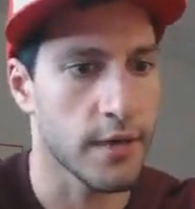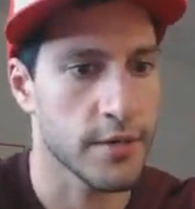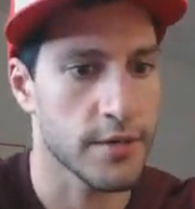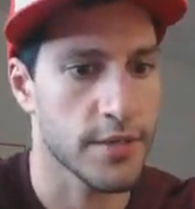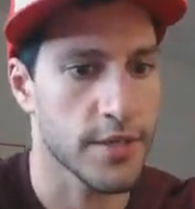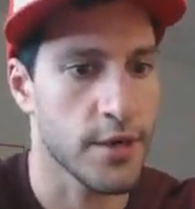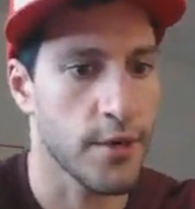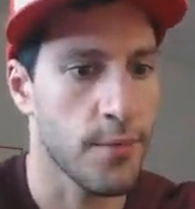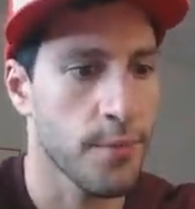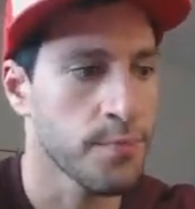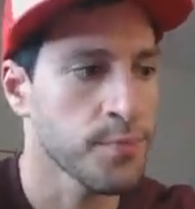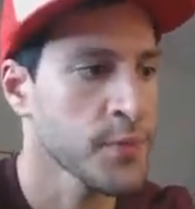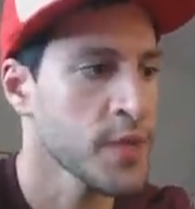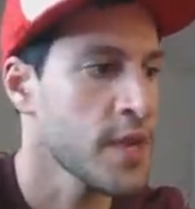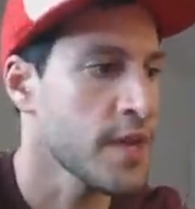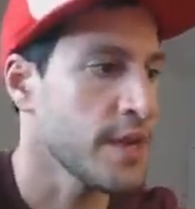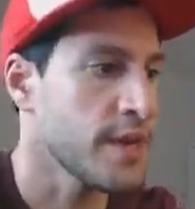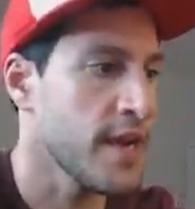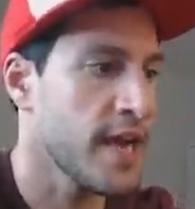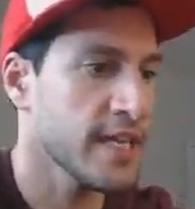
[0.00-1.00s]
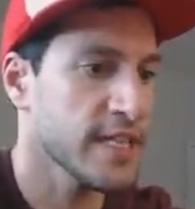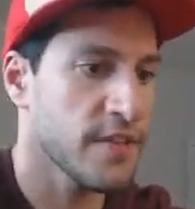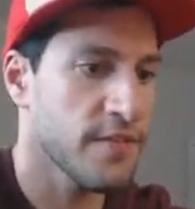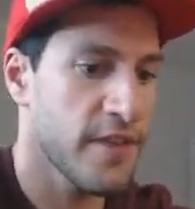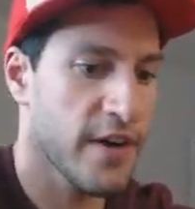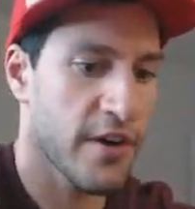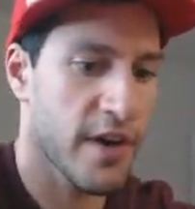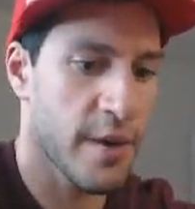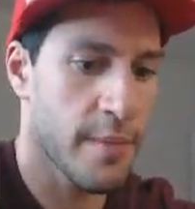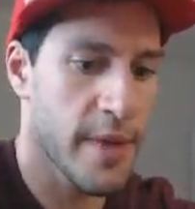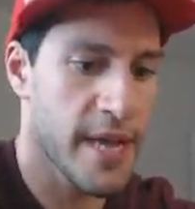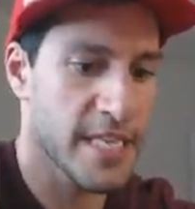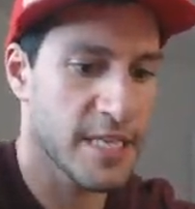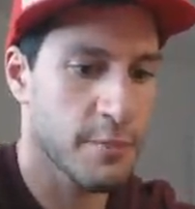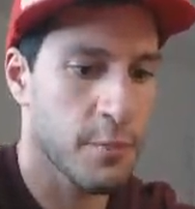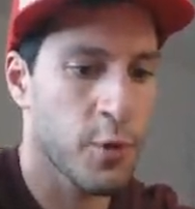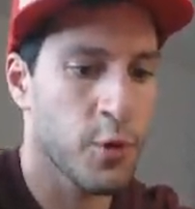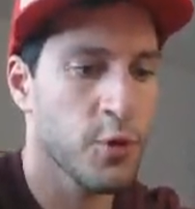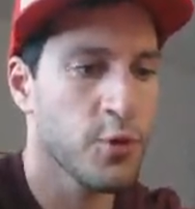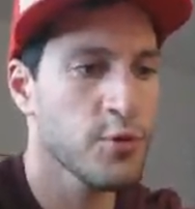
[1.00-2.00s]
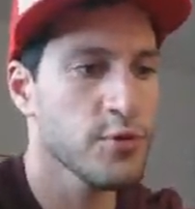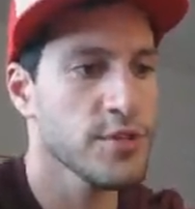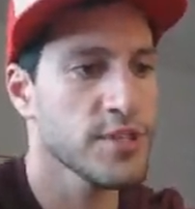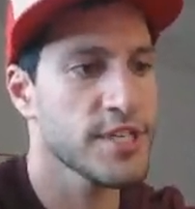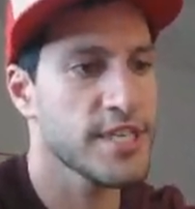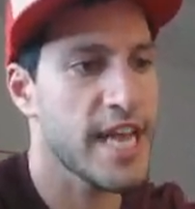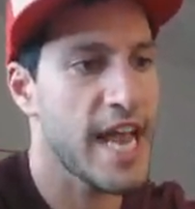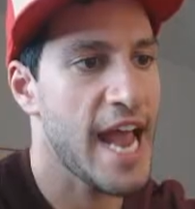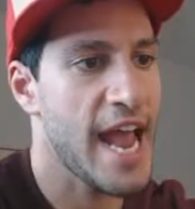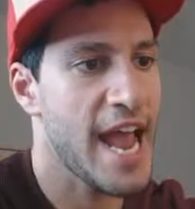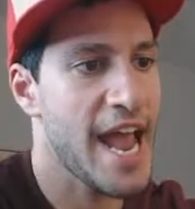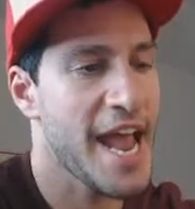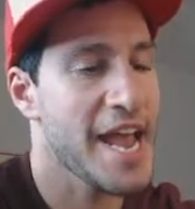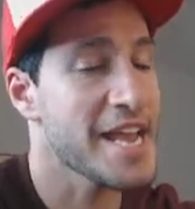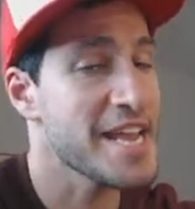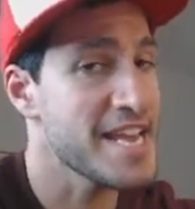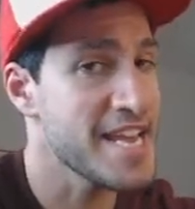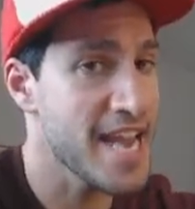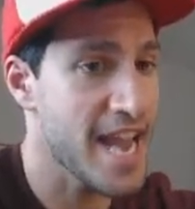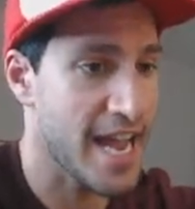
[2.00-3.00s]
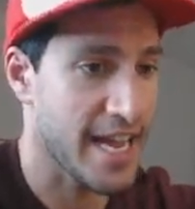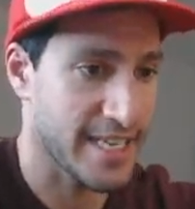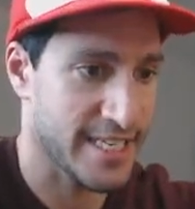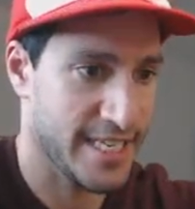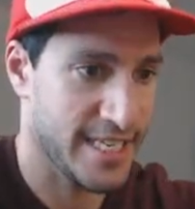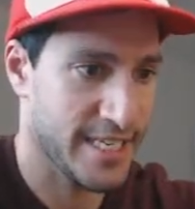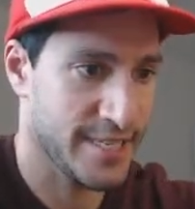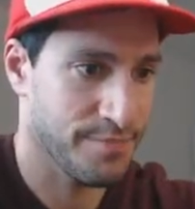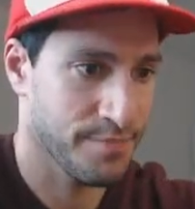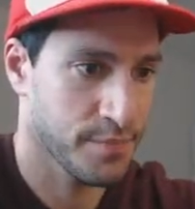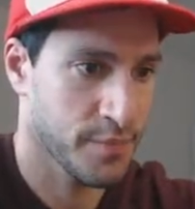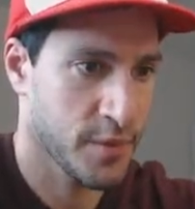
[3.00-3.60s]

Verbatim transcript: So, not the very best pulls yet.